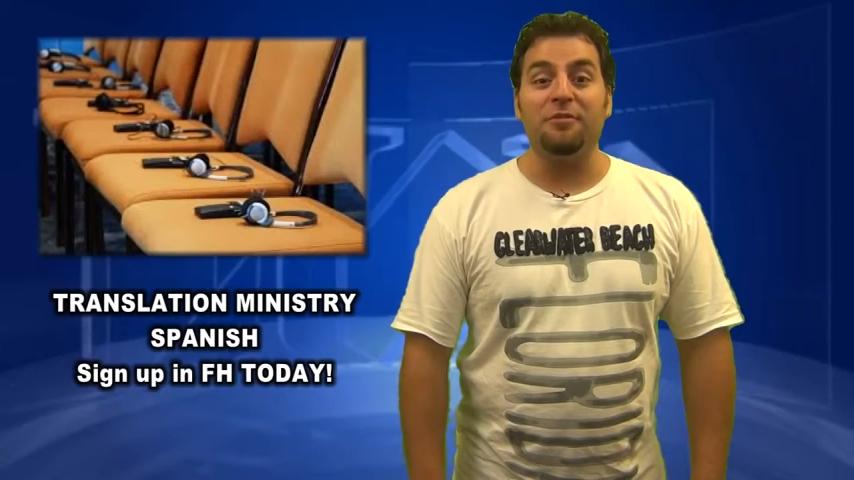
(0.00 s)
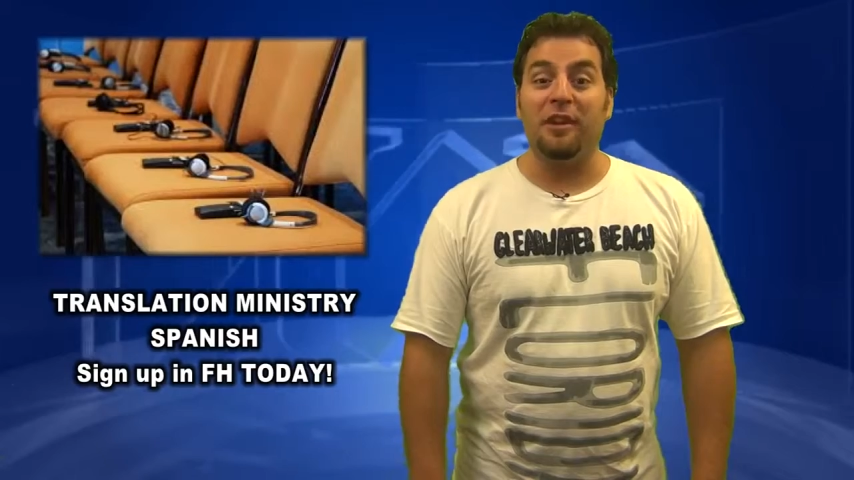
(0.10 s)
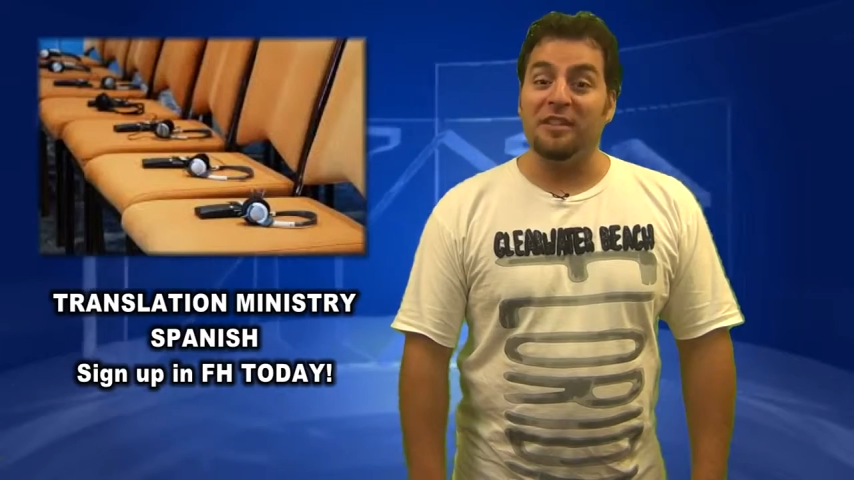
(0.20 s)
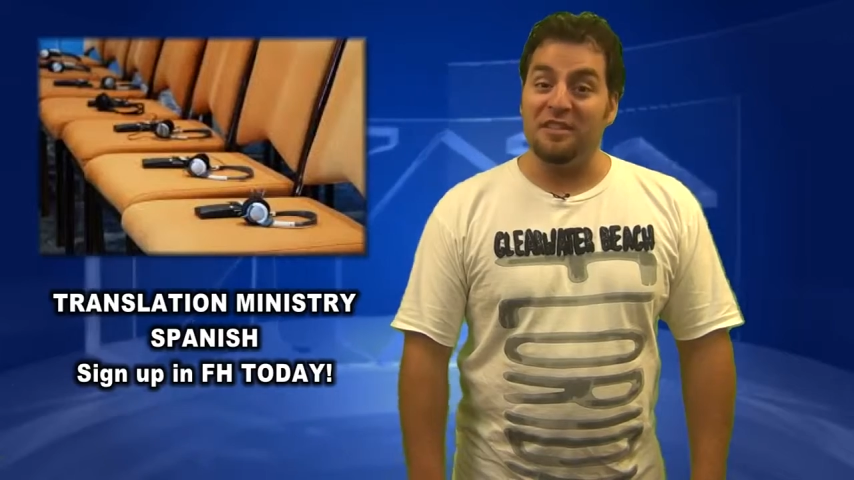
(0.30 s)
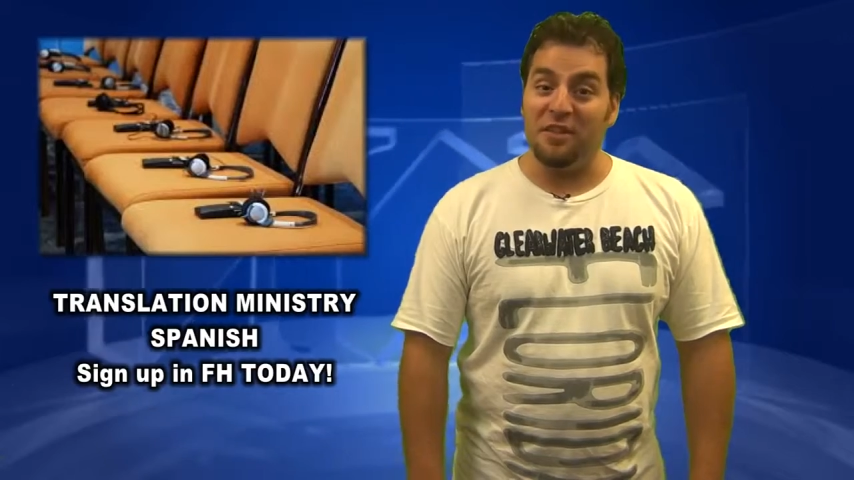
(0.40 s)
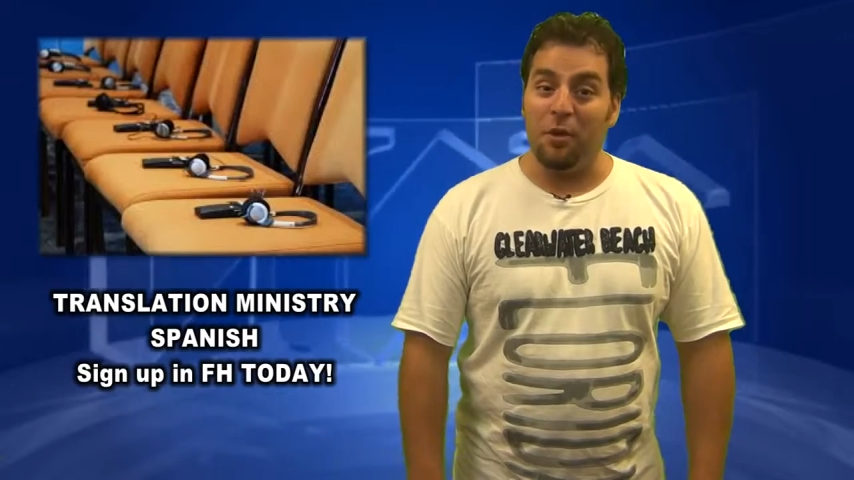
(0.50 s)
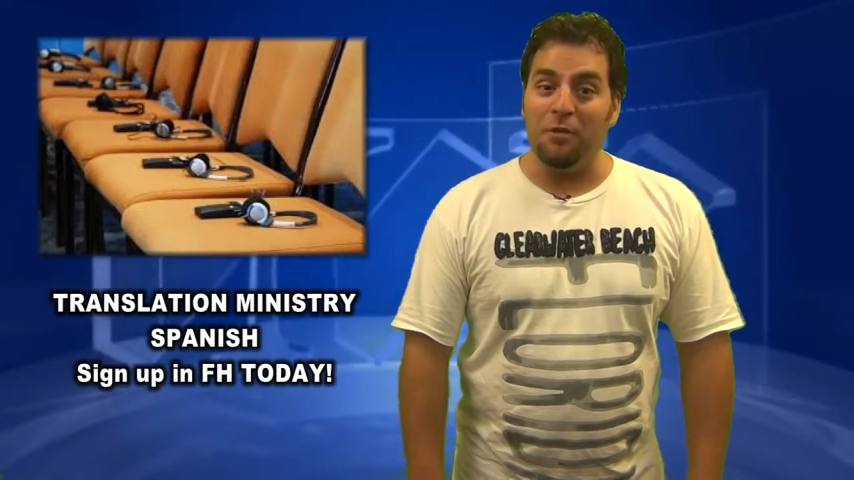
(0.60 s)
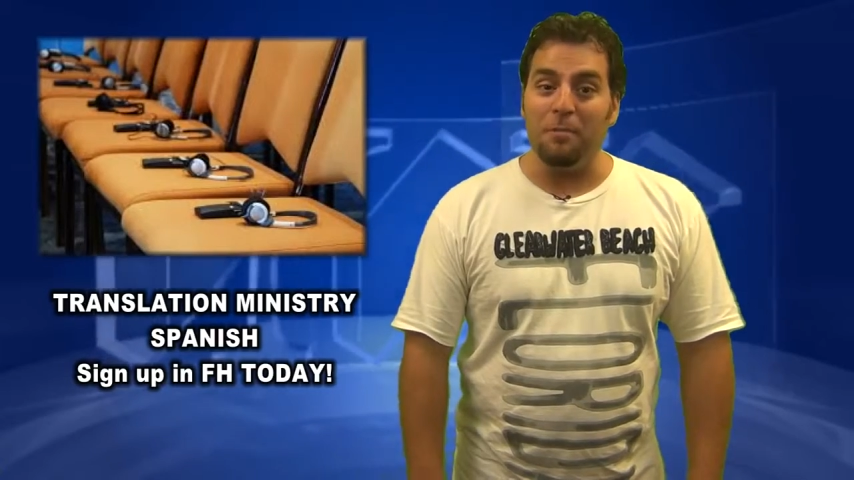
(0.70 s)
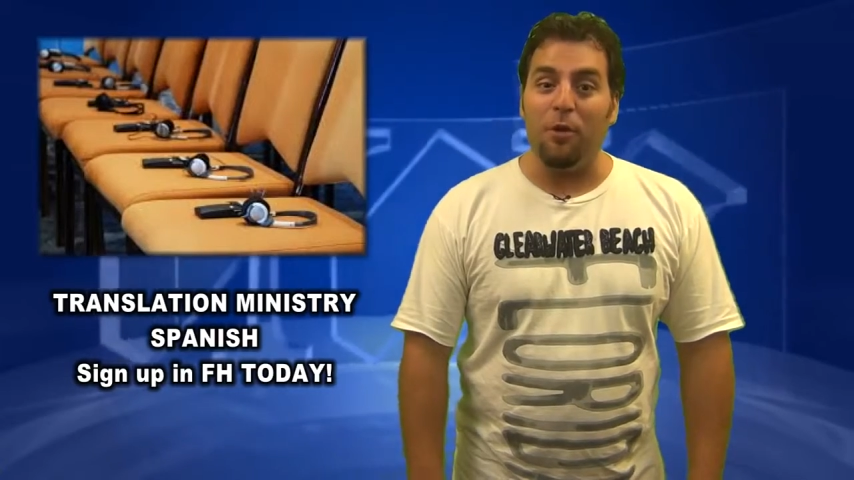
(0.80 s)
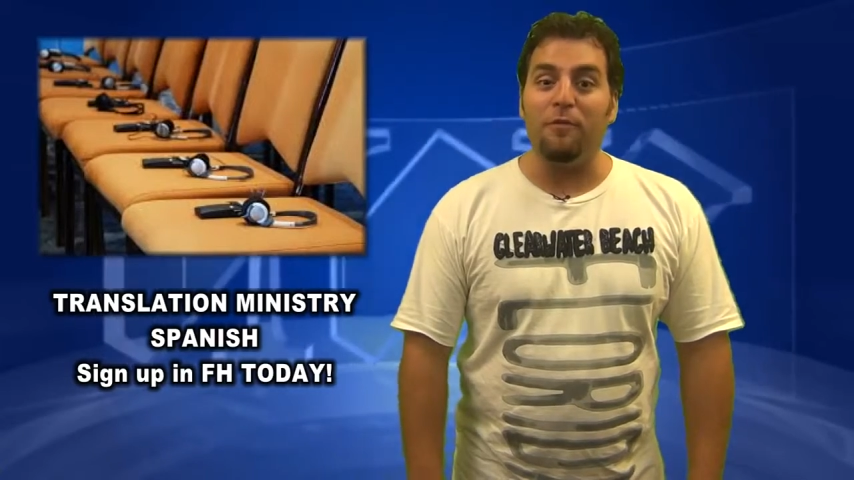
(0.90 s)

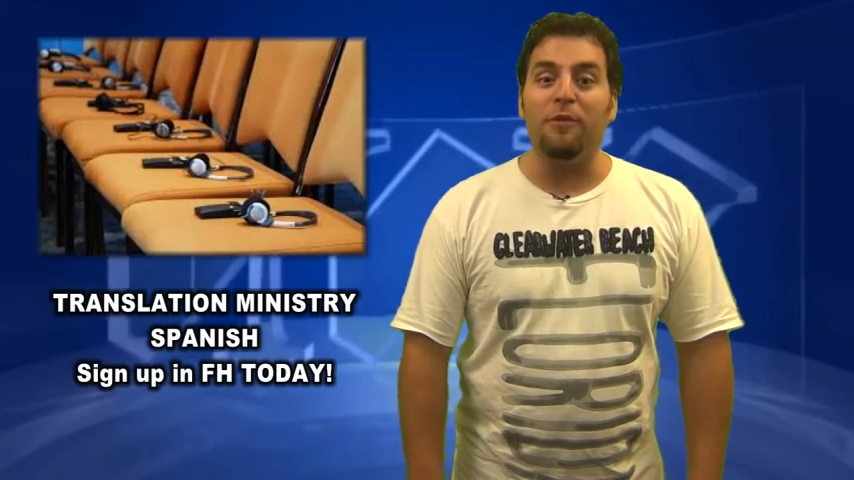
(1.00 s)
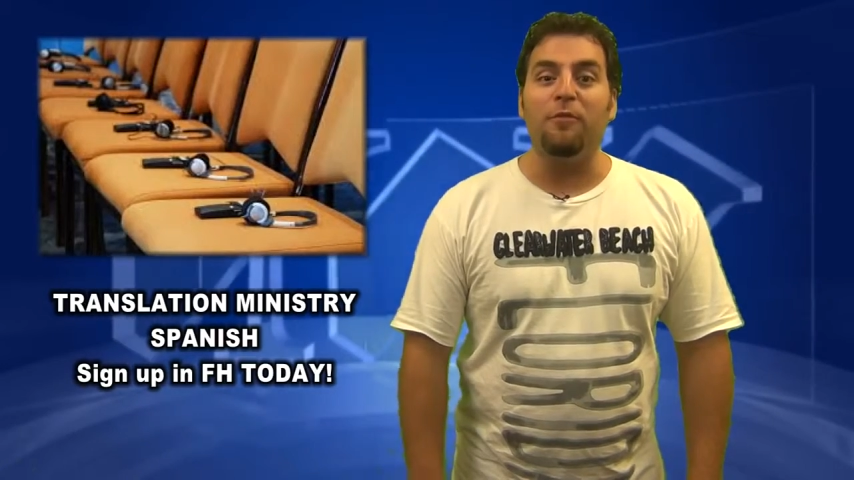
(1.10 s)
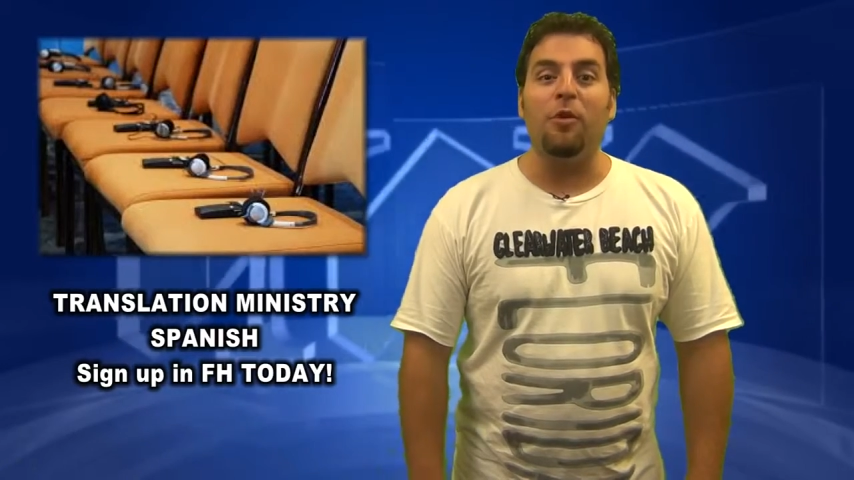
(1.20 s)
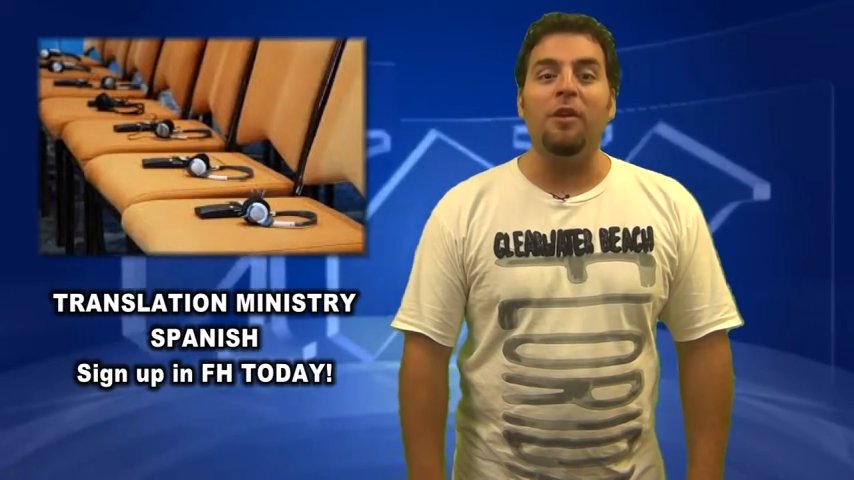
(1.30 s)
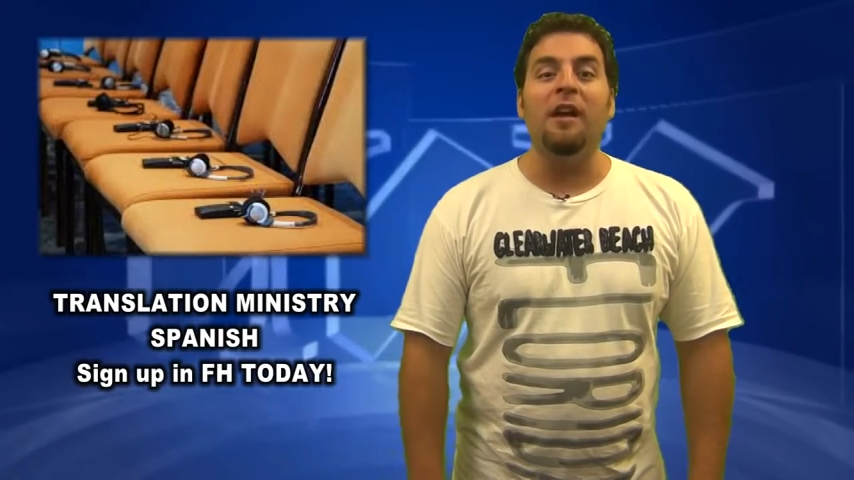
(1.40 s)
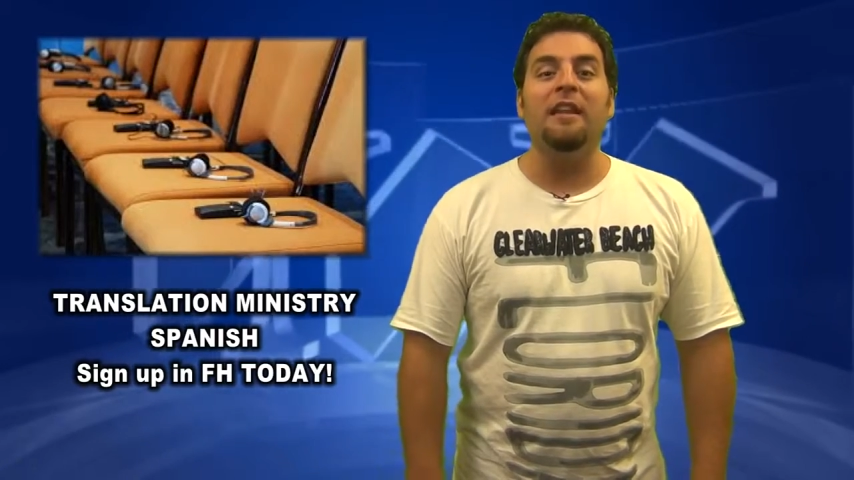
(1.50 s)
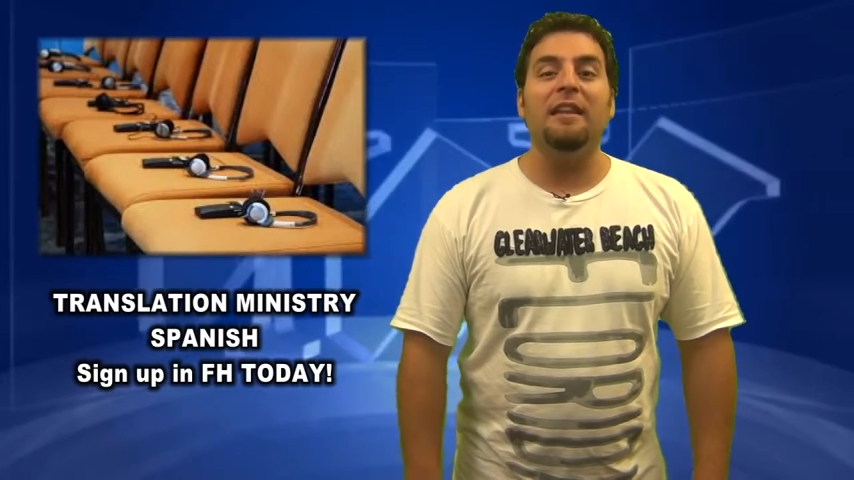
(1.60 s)
tradición, por favor,